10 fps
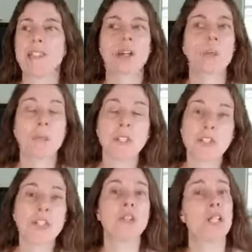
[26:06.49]
So put
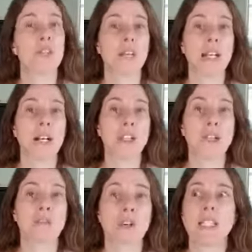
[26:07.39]
GeoVerify on your
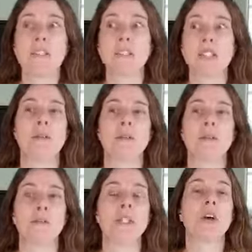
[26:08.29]
phone, definitely,
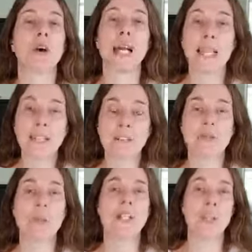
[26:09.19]
ahead of
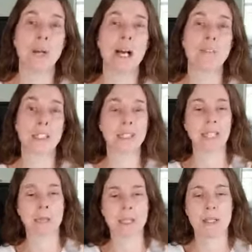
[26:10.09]
when you have an
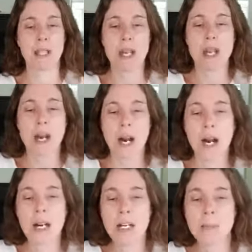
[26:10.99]
assignment.
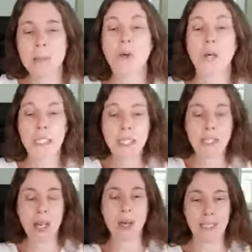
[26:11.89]

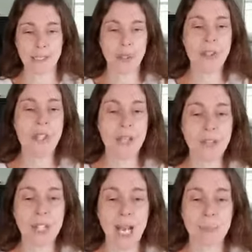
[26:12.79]
So
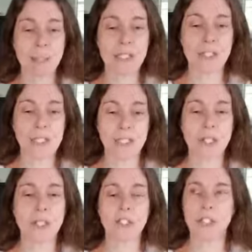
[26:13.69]
another app I just
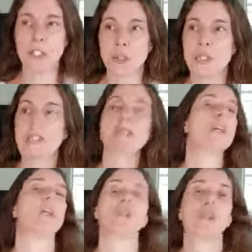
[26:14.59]
started to use is
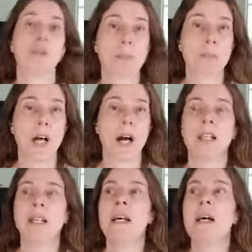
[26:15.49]
called TripLog.
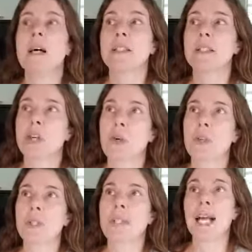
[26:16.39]
So
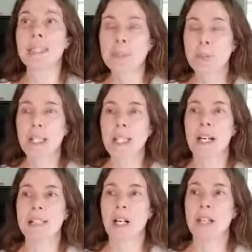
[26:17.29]
last week
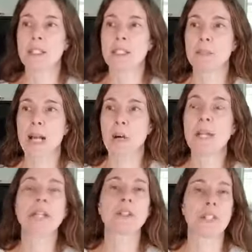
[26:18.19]
I talked about
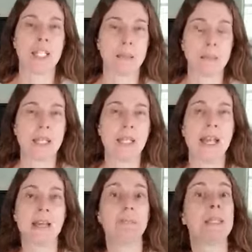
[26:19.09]
record keeping
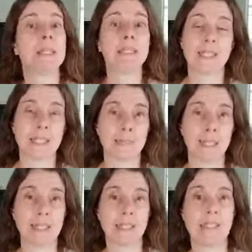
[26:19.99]
and business
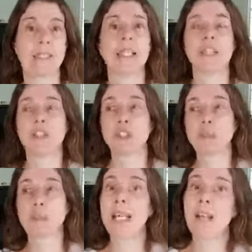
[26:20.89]
expenses and things you can
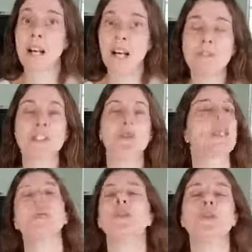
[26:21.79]
write off so
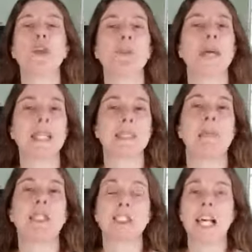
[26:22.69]
that you don't pay as
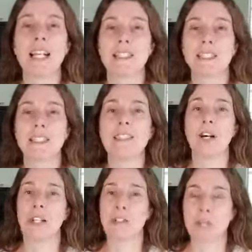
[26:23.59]
much taxes
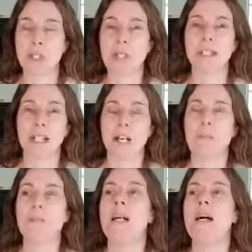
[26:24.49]
on your
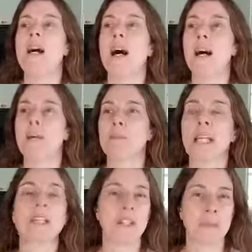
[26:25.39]
income.
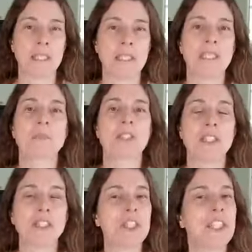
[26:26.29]
Like a good business
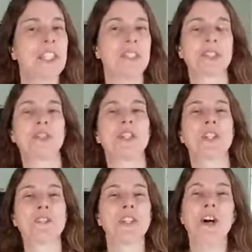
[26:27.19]
person should. You should look
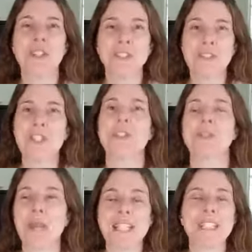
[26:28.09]
for all of those
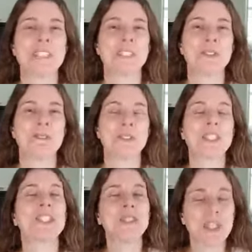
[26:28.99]
ways to
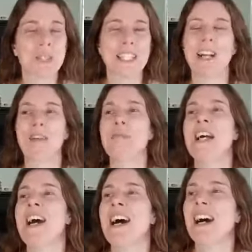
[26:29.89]
reduce your income.
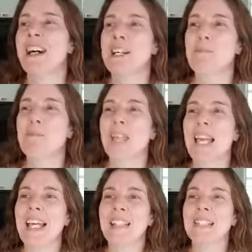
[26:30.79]

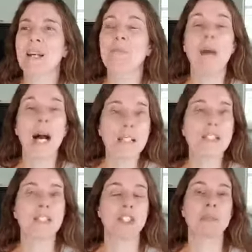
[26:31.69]
And
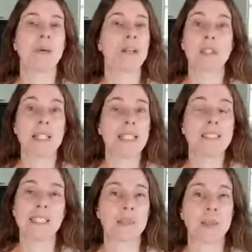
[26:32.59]
mileage is one of the
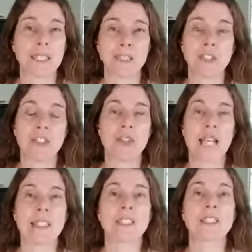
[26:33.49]
easiest ways to do
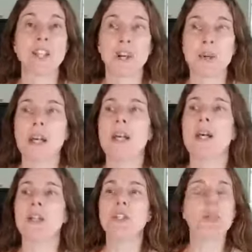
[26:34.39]
that. So
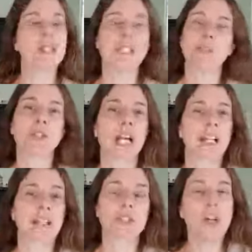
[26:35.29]
you can keep track
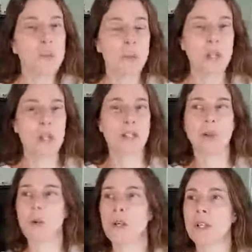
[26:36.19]
on a notebook,
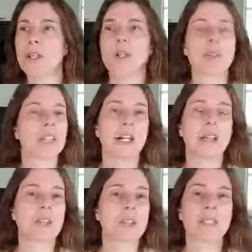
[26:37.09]
or,
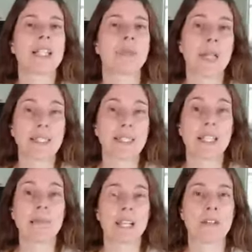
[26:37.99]
there's lots of ways to
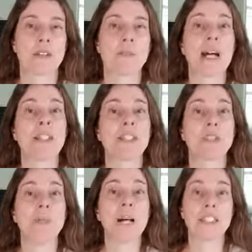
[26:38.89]
keep track of your mileage.
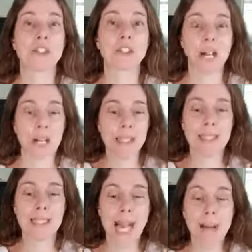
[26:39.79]
But
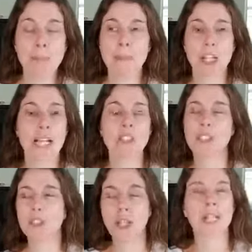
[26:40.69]
this app, I
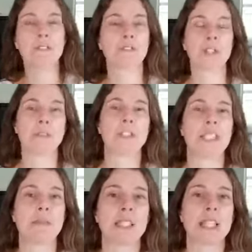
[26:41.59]
just tried it for the first
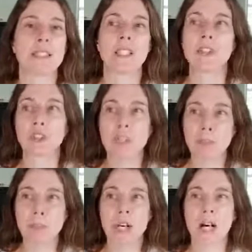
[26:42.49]
time today. It's called
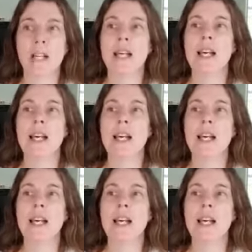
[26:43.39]
TripLog.